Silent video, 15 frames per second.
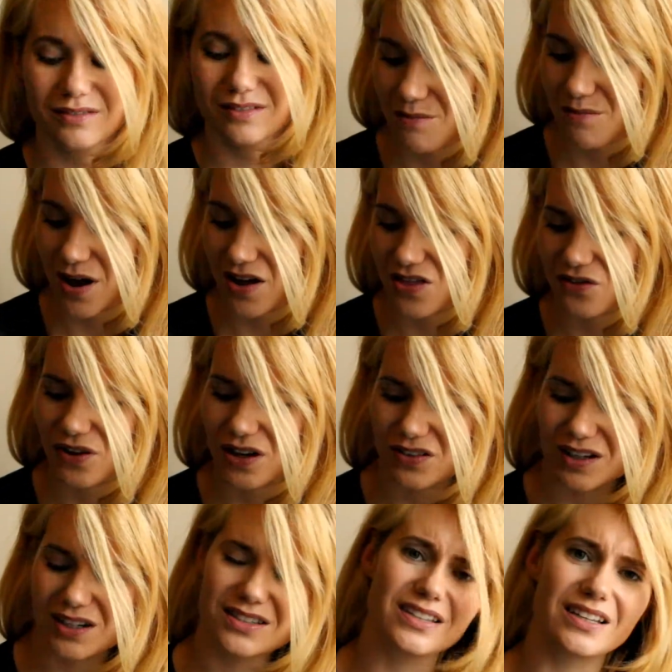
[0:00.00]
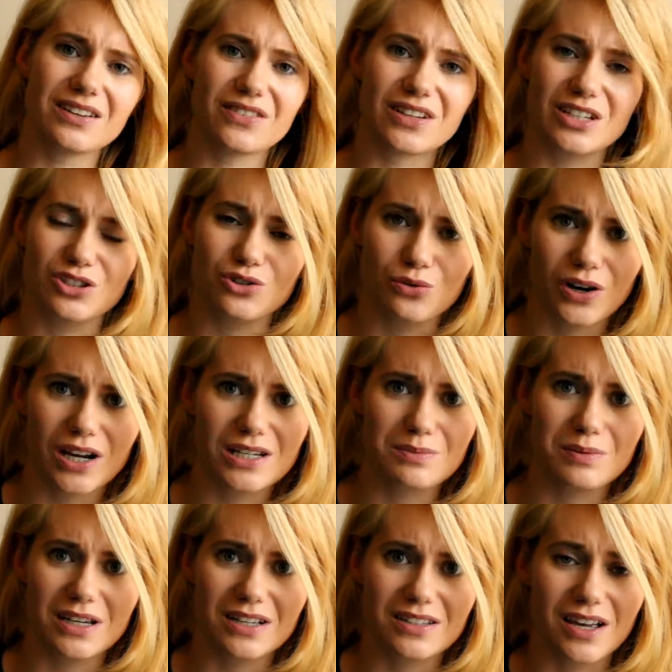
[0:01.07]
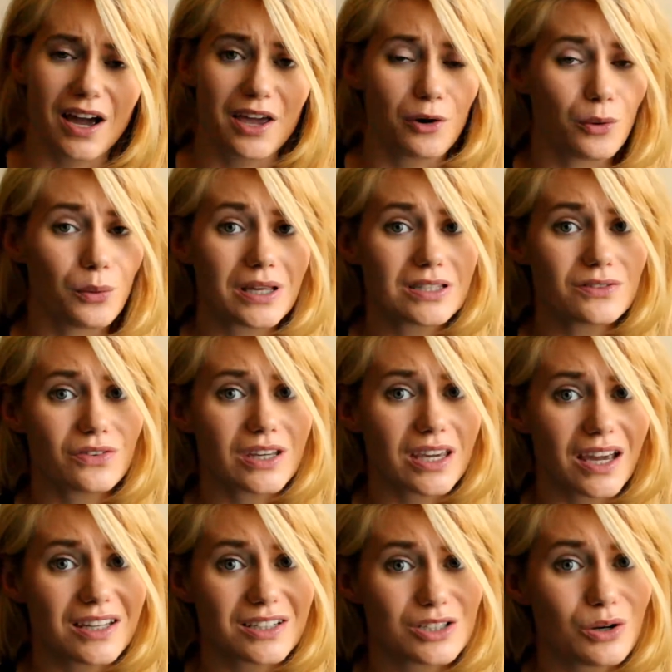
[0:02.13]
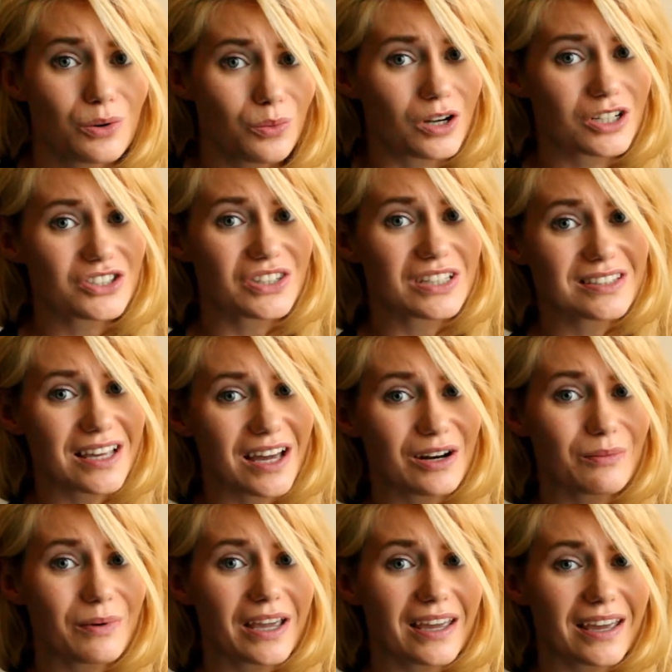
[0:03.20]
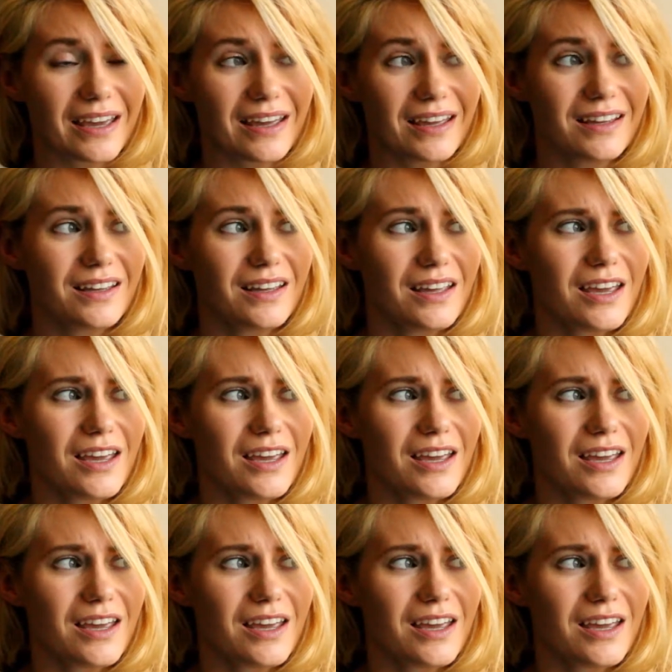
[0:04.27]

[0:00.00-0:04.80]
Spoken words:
And the fact that it's leave-in is great because I always forget to wash things out of my hair.